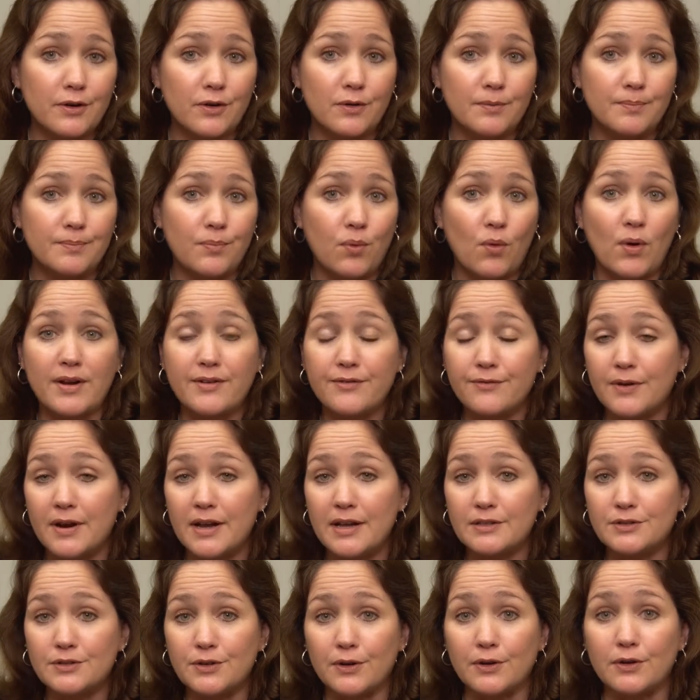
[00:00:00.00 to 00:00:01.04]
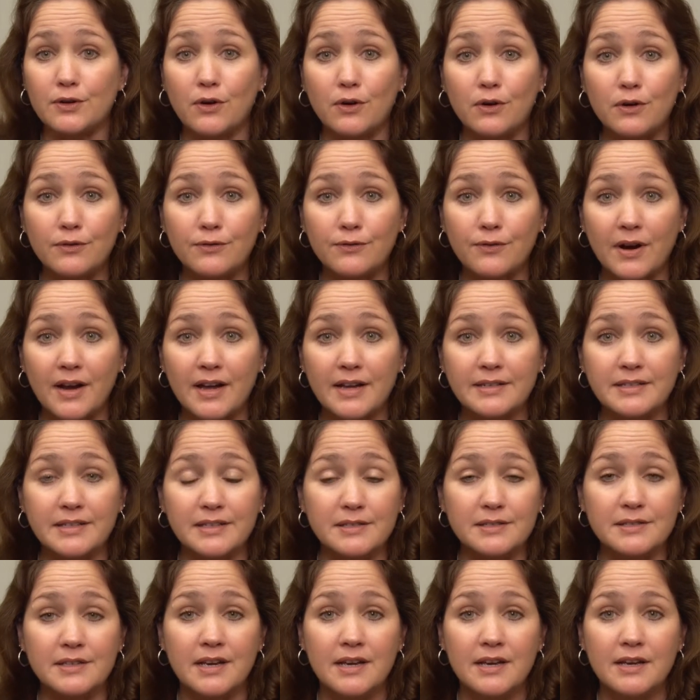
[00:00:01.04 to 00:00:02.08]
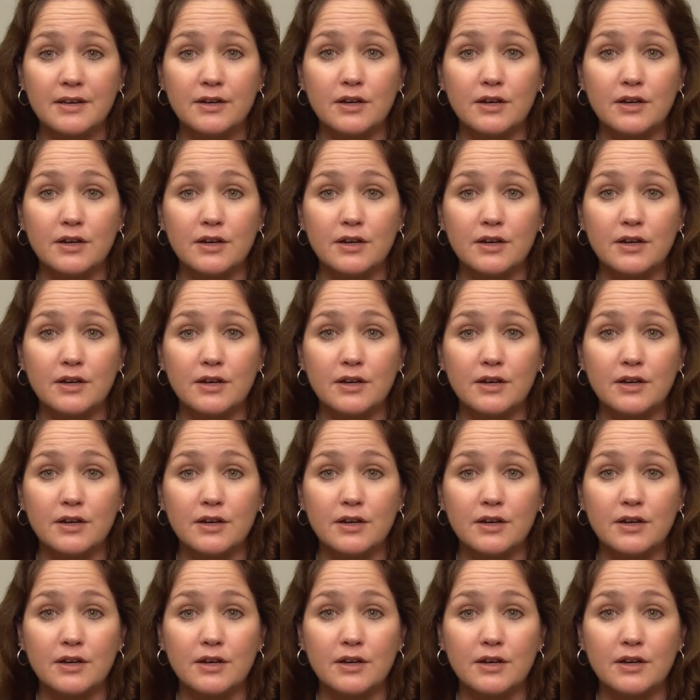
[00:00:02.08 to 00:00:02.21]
or boyfriend or girlfriend is